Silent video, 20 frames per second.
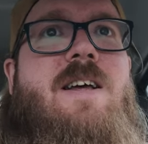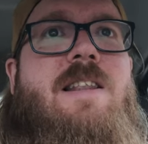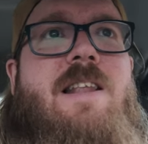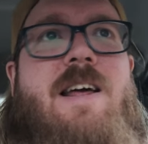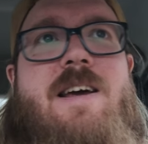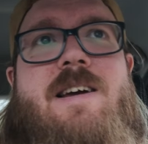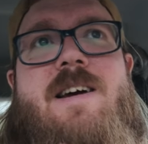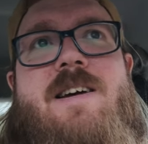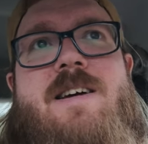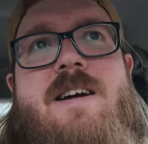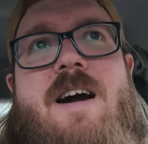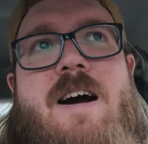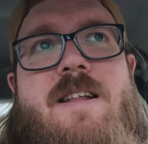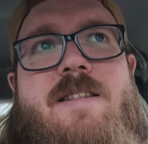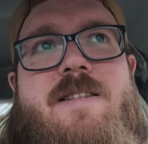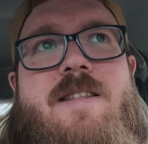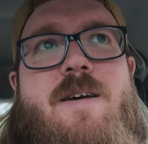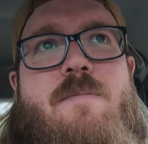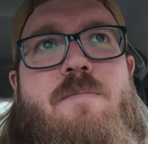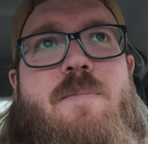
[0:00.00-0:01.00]
like I
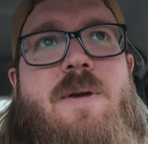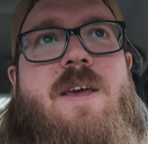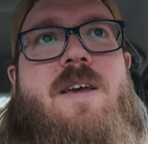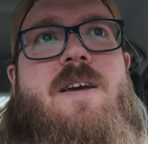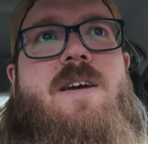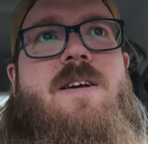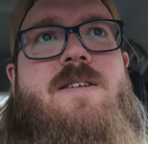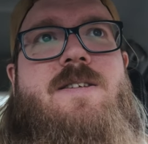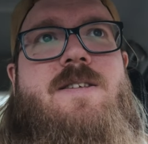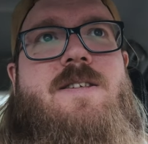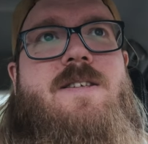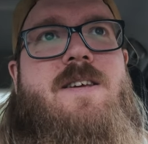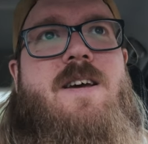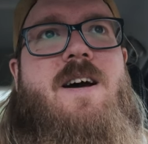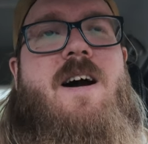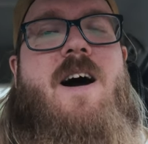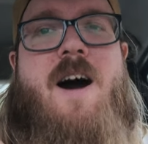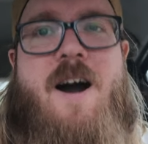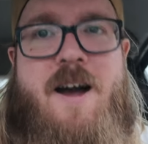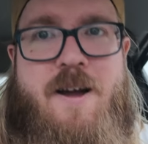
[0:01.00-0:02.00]
got them because
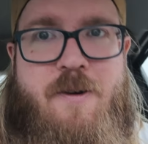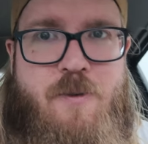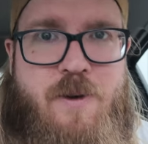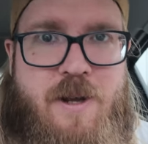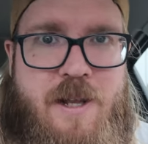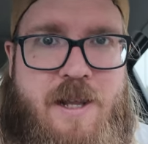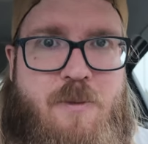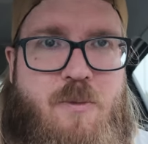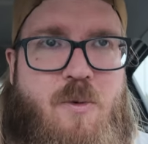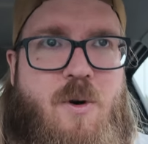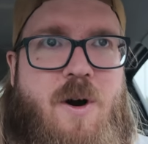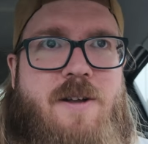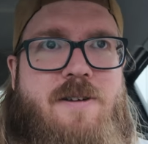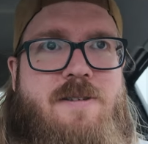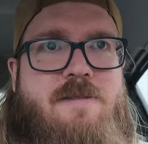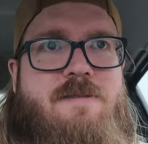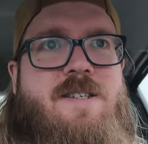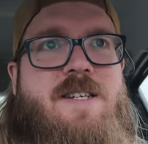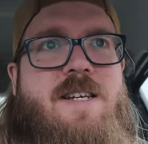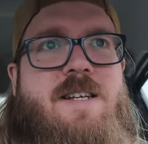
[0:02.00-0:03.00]
I really
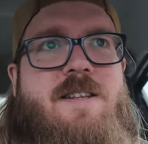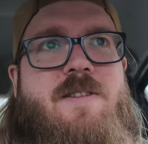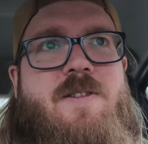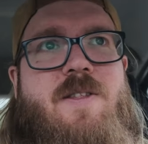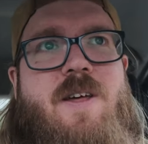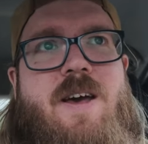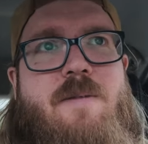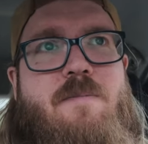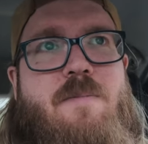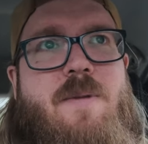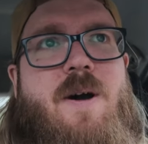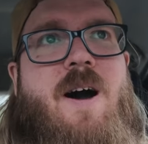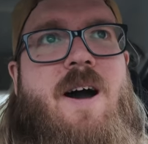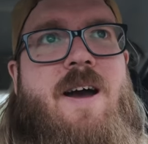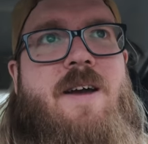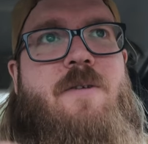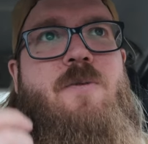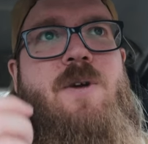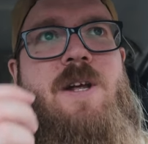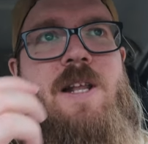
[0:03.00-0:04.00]
wanted them.
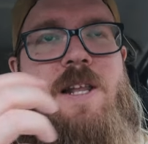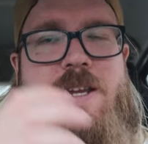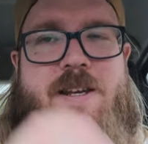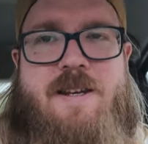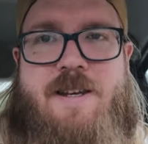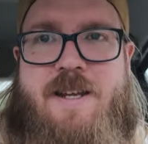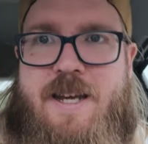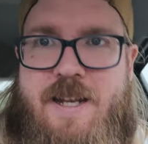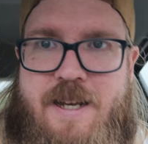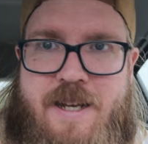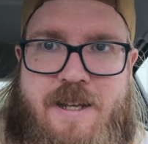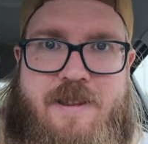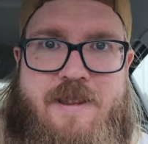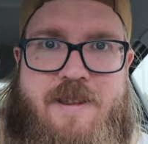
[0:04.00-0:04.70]
I really needed